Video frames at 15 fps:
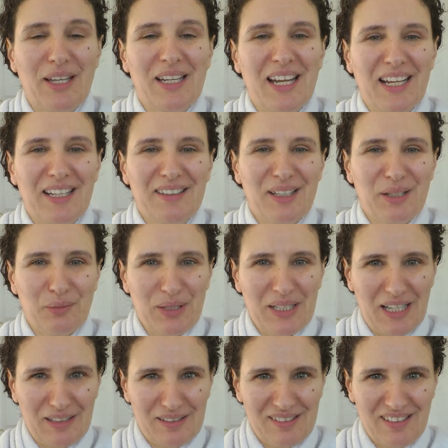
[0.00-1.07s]
connecting with
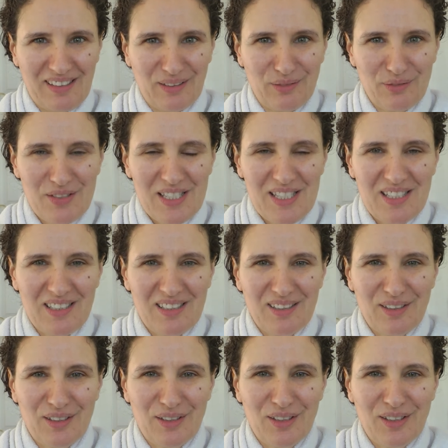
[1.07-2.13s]
ourselves
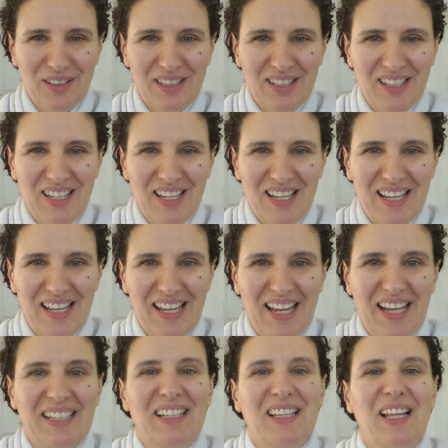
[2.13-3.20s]

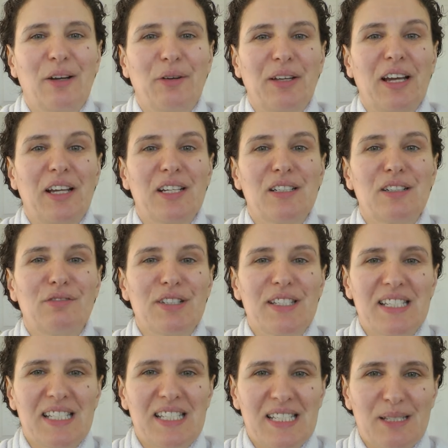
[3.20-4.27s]
and allowing our nervous
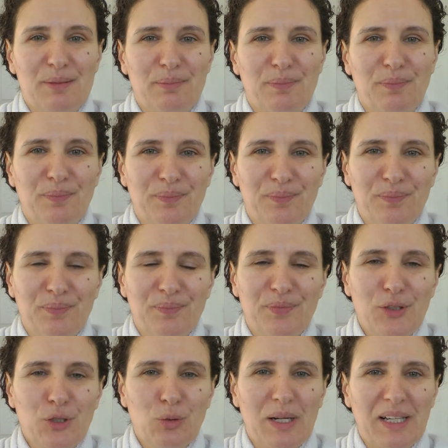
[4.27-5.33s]
system
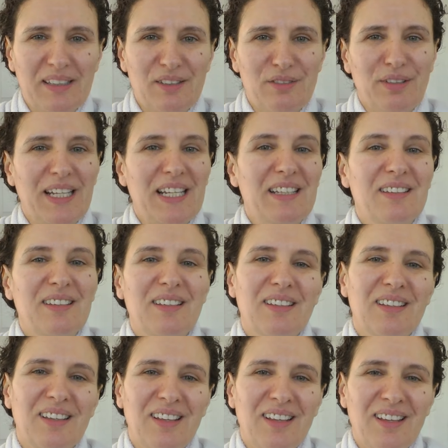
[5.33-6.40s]
to activate
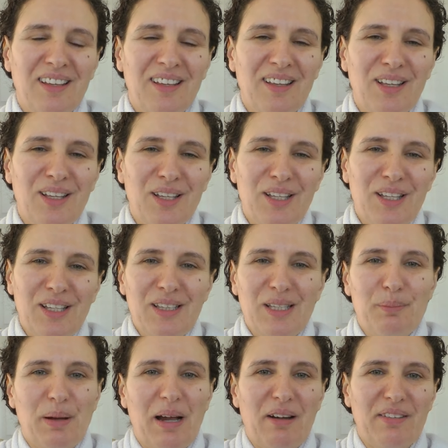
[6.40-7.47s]

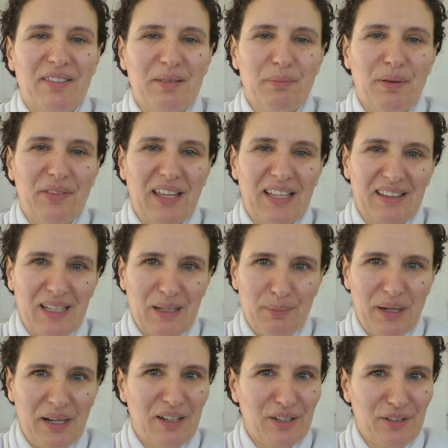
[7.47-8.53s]
the parasympathetic
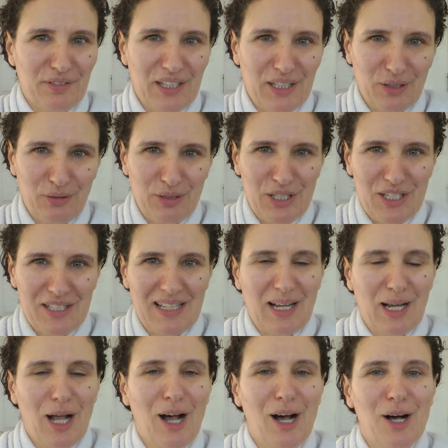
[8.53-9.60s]
part of it, which is
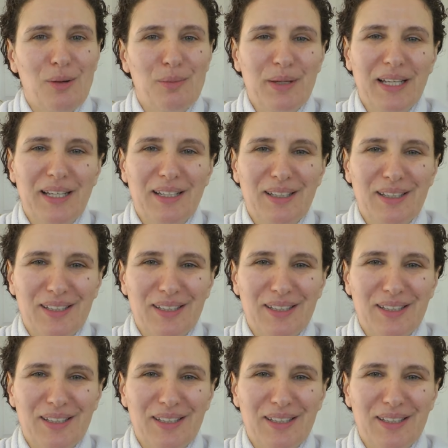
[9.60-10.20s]
our calming,